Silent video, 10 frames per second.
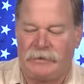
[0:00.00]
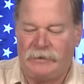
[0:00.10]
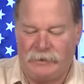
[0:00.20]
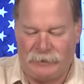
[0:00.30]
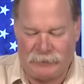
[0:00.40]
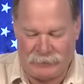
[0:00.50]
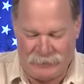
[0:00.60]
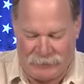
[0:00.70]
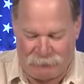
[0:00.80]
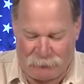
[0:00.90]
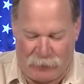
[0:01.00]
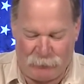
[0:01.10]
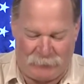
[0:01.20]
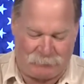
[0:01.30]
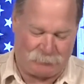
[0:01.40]
And I
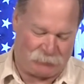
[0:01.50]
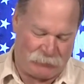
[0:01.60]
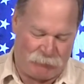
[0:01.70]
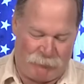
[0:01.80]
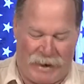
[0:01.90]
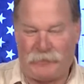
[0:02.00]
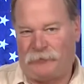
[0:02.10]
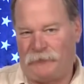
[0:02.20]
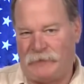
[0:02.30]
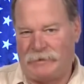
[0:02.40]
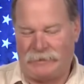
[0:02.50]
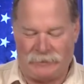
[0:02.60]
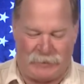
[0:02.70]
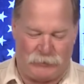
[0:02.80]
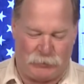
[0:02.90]
found it rather fitting.
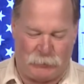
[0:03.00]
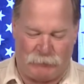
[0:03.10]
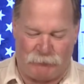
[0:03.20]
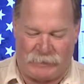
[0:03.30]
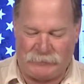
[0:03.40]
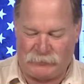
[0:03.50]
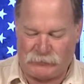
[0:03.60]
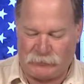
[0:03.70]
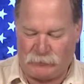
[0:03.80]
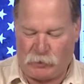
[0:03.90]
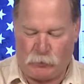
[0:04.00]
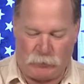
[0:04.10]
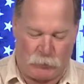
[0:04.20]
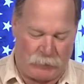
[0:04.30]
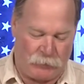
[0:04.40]
I know we read this
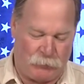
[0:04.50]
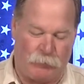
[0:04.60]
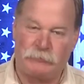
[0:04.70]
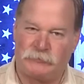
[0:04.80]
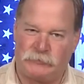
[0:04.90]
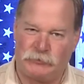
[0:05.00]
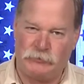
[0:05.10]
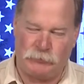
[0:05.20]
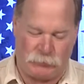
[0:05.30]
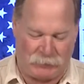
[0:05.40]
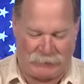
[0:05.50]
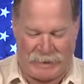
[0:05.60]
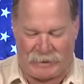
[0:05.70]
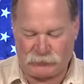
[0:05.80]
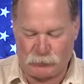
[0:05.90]
quick quote to you
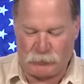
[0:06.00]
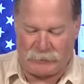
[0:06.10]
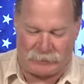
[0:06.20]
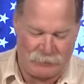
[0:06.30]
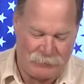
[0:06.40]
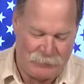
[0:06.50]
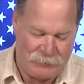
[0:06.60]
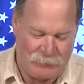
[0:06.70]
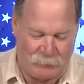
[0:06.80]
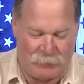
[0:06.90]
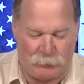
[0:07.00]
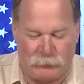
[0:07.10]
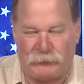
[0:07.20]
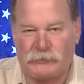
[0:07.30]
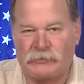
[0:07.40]
last week, but
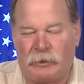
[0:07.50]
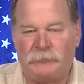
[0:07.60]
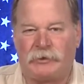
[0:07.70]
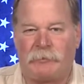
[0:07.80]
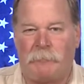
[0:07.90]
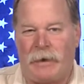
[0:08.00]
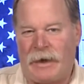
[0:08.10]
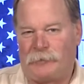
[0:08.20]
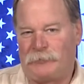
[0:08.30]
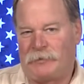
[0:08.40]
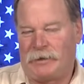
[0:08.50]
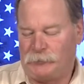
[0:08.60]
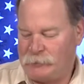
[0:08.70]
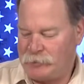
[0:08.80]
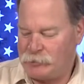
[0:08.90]
with the subject matter that
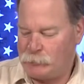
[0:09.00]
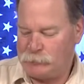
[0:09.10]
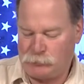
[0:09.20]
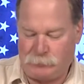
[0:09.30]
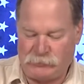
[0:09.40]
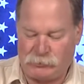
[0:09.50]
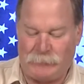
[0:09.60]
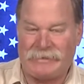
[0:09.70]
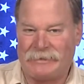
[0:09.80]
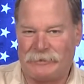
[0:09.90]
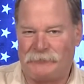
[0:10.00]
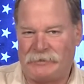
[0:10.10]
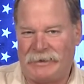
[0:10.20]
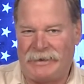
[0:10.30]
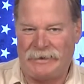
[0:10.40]
we are going to be speaking of
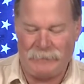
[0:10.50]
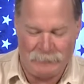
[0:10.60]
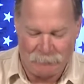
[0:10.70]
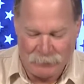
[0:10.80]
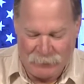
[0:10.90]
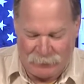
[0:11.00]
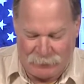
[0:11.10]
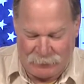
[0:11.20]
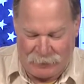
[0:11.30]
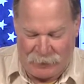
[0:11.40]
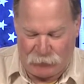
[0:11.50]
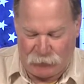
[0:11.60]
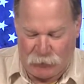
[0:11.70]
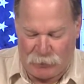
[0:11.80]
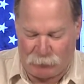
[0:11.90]
today, I
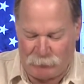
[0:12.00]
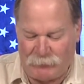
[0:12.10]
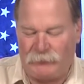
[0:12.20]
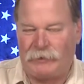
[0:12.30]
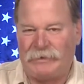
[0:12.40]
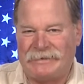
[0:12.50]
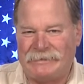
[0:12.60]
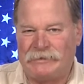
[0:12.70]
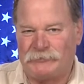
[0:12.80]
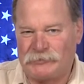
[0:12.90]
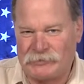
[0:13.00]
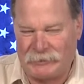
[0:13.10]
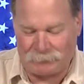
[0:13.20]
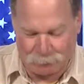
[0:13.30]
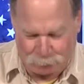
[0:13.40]
thought it would be very interesting